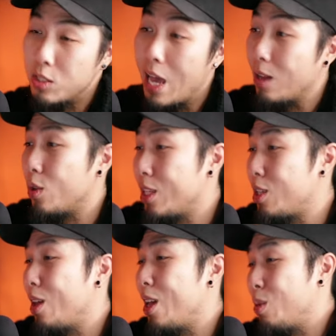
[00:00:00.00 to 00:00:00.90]
so yeah, so
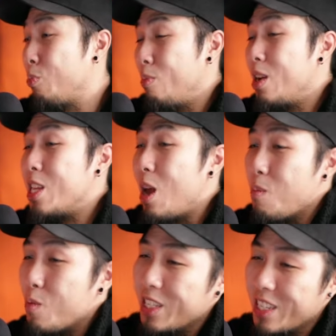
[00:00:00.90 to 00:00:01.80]
that's a, it's a pretty
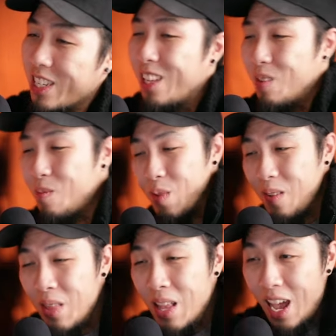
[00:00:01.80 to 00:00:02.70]
dumb reason to kill mm, him.
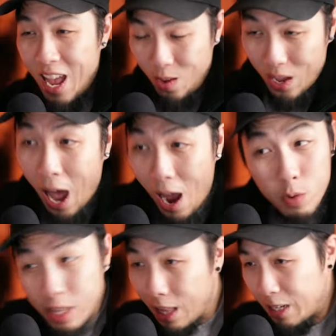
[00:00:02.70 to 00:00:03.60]
But mm. anyway, I
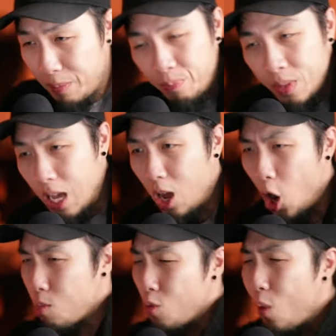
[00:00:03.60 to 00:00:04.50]
really like him. Uh,
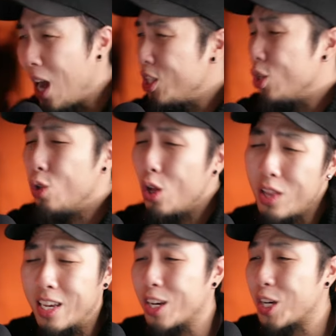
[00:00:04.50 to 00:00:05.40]
Armor-wise, you look
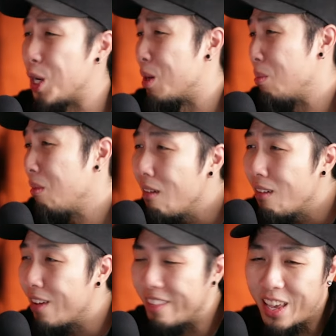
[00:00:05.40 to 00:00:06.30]
like a Gundam.
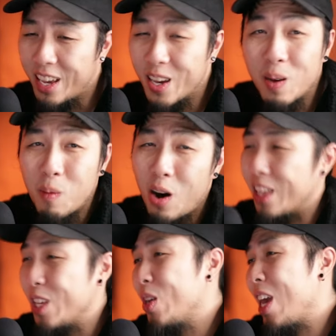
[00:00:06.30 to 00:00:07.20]
Like, yeah. come
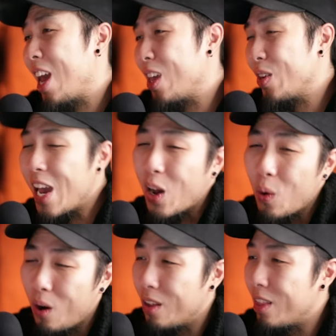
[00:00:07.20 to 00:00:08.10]
on. Like, you can't, you can't
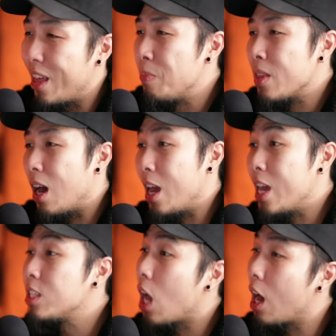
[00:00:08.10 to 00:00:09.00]
mm-hmm. go on that. Uh,
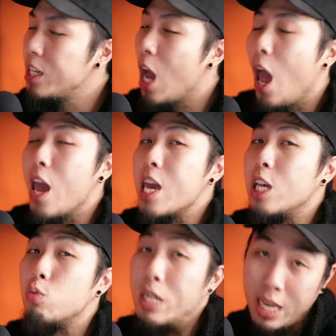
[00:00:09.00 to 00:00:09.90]
his hunt
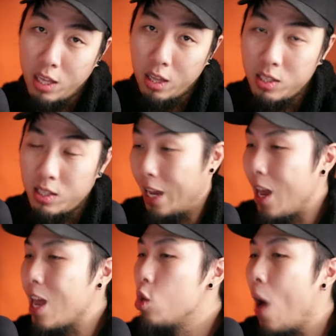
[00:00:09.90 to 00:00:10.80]
is ridiculous. Like,
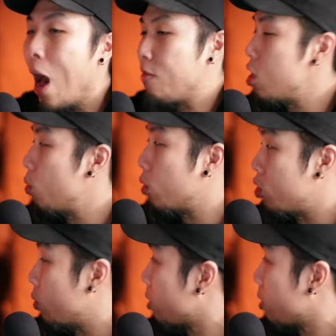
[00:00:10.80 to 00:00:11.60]
you have to know what you're doing